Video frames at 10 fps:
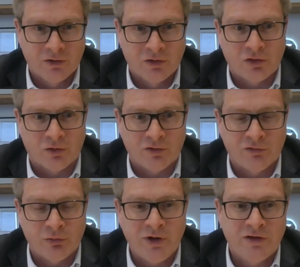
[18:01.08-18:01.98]
So
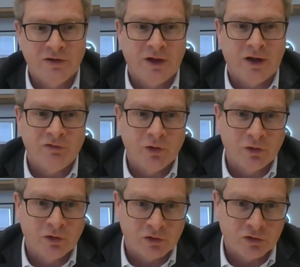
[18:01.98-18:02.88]
if we think of
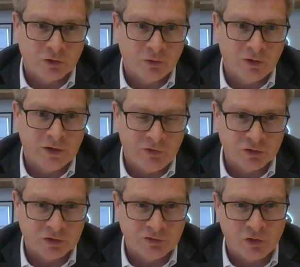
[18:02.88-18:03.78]
Eurocontrol and the
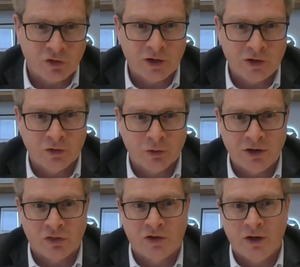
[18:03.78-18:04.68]
vision for a single
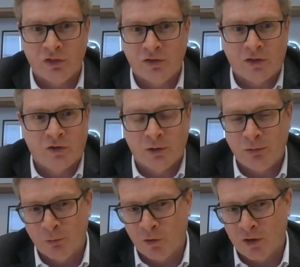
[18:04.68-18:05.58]
European skies, that's going to
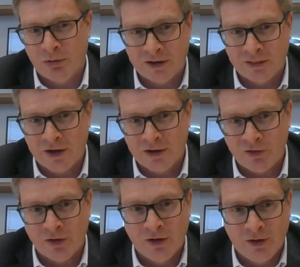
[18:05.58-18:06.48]
be more compelling than
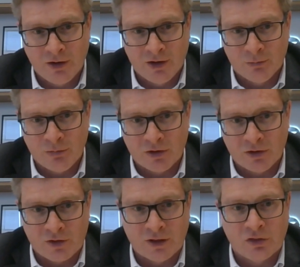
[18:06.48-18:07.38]
ever,
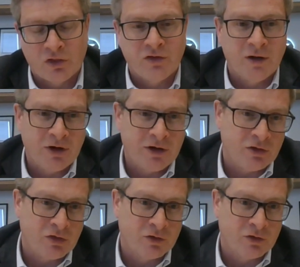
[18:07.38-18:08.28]
because I think
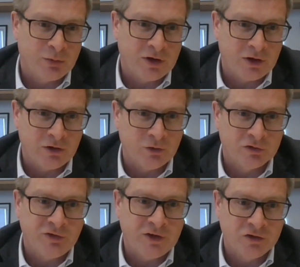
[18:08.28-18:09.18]
sustainability is going to be a
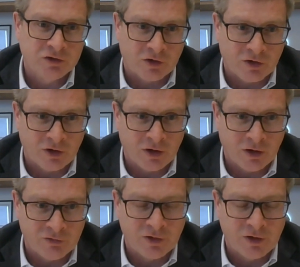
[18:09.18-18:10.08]
huge feature
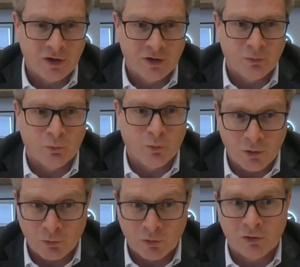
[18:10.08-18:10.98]
of
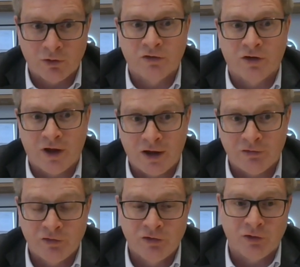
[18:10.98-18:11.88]
what we're going to
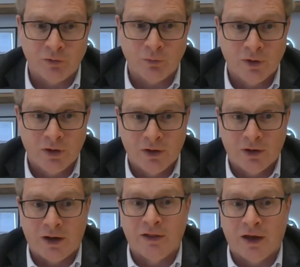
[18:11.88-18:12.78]
have to,
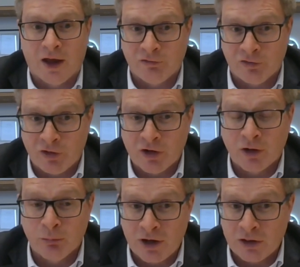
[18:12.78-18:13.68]
I think, have a very
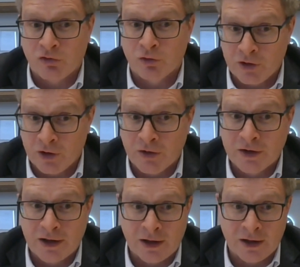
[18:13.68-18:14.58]
compelling story on.
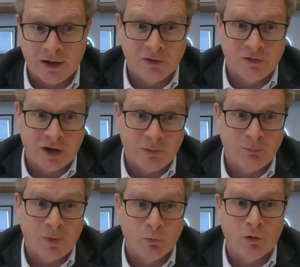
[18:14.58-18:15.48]
And
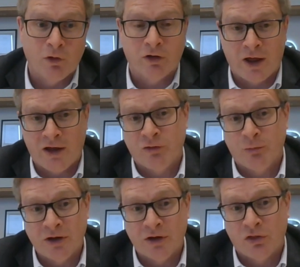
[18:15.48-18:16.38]
we're all going to have to
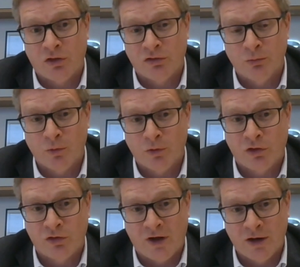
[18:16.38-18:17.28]
be in the system more
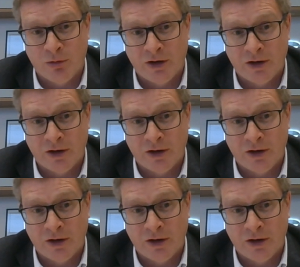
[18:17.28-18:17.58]
sustainable.